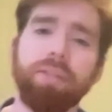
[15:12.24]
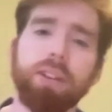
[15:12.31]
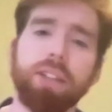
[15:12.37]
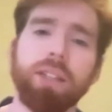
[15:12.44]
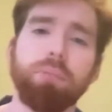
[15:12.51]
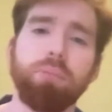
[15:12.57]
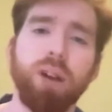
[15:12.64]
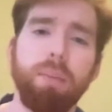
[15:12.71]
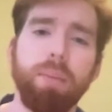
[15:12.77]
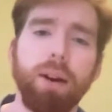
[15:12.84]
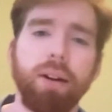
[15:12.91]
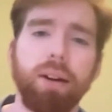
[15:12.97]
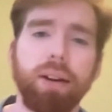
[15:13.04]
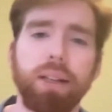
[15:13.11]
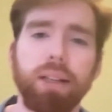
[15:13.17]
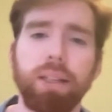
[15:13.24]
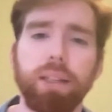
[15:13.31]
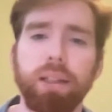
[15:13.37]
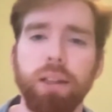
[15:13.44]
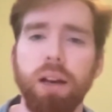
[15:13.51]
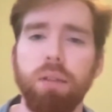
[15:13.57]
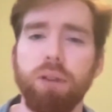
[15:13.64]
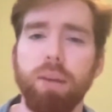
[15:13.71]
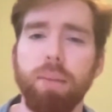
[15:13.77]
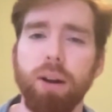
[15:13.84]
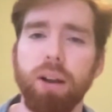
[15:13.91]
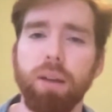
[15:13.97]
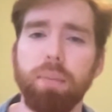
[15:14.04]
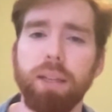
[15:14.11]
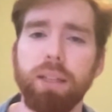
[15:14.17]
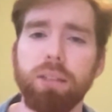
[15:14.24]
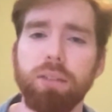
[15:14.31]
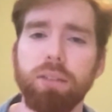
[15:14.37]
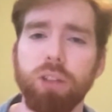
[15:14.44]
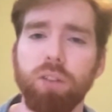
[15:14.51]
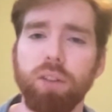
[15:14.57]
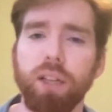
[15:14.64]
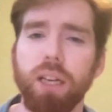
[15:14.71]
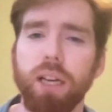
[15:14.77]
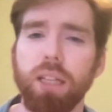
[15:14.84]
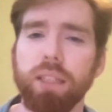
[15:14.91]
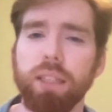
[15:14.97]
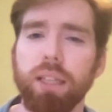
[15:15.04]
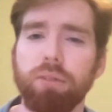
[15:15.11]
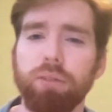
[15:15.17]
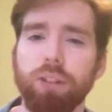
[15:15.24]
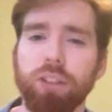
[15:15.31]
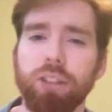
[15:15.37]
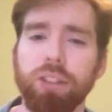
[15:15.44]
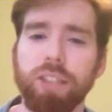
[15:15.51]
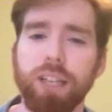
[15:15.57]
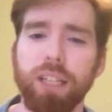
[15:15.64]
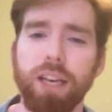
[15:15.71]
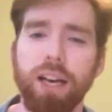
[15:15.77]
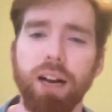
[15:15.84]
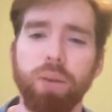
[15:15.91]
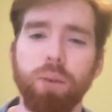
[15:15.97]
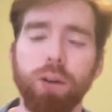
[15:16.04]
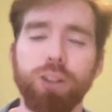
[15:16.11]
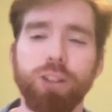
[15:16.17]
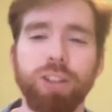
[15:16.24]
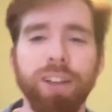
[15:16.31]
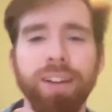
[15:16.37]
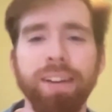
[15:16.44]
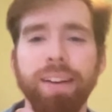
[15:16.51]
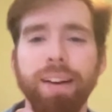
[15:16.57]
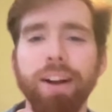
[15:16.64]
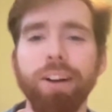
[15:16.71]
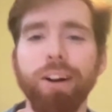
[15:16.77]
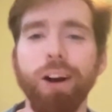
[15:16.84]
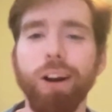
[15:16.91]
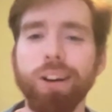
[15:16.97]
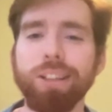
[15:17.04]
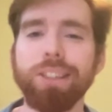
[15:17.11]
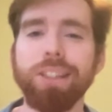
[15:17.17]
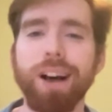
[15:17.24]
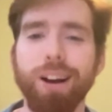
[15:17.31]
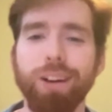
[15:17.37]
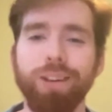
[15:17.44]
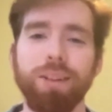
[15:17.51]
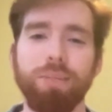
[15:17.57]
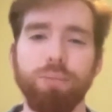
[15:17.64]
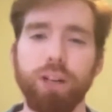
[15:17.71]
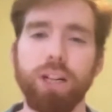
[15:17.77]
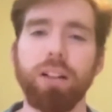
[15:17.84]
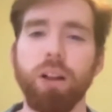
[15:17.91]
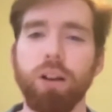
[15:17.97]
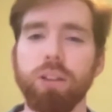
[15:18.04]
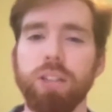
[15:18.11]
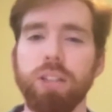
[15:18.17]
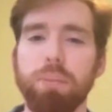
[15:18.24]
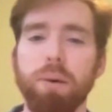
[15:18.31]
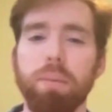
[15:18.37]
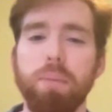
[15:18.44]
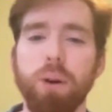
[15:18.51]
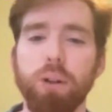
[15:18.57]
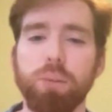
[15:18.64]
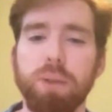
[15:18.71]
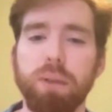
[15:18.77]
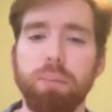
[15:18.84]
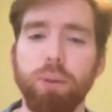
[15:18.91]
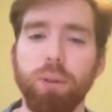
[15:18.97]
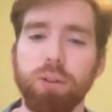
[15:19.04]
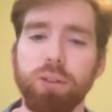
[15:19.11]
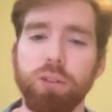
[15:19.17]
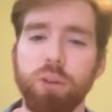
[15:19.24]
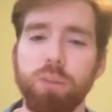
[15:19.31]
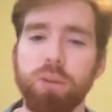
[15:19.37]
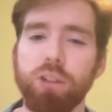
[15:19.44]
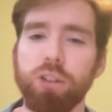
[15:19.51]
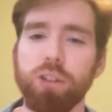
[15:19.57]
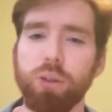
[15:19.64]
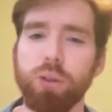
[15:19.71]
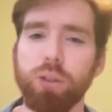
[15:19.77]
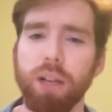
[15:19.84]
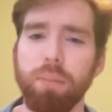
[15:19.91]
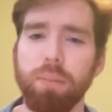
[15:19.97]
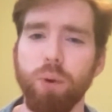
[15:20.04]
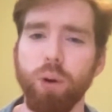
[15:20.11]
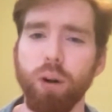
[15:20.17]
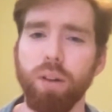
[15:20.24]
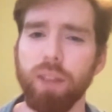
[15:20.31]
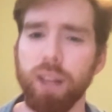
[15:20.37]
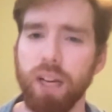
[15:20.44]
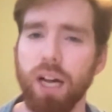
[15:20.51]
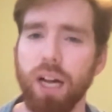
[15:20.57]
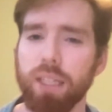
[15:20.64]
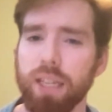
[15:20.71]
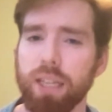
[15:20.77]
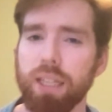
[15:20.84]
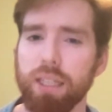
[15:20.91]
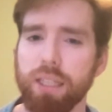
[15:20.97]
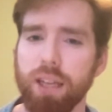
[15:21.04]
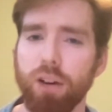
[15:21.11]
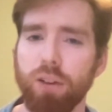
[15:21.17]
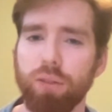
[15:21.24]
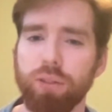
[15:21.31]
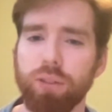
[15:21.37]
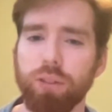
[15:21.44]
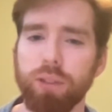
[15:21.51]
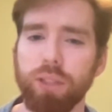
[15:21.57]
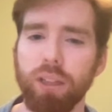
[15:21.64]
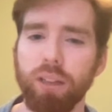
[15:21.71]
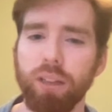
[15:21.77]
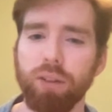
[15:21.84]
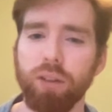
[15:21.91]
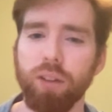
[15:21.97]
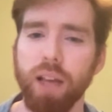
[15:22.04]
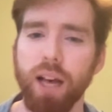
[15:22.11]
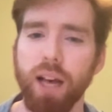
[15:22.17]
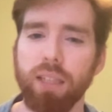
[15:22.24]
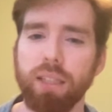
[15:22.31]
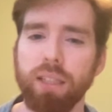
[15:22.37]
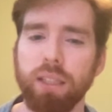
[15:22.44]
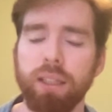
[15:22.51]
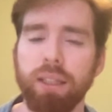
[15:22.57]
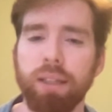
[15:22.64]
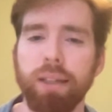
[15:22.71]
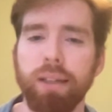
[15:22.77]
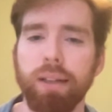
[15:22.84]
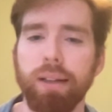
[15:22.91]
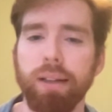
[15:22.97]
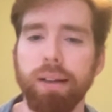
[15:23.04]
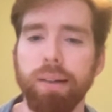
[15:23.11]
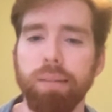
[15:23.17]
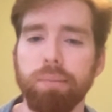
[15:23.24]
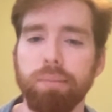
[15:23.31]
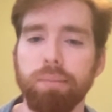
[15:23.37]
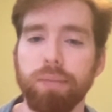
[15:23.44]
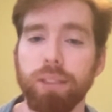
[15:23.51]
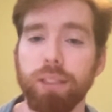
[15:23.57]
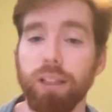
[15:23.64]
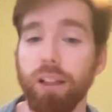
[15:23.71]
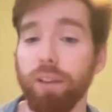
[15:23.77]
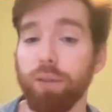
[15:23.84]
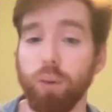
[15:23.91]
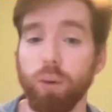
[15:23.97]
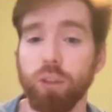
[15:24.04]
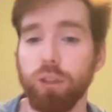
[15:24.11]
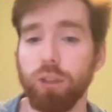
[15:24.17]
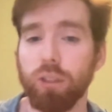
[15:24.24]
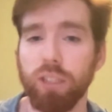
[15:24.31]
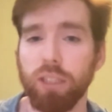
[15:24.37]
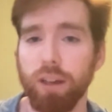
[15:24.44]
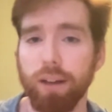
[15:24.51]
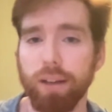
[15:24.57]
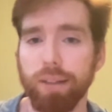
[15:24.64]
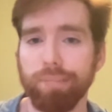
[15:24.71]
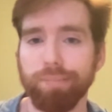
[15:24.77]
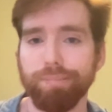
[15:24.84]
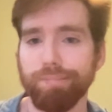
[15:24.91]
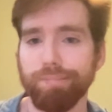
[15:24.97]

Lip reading: as the primary means of serving content versus TikTok, which guards its algorithm pretty closely, but most people assume is using more of the content itself to deliver that, deliver what you see on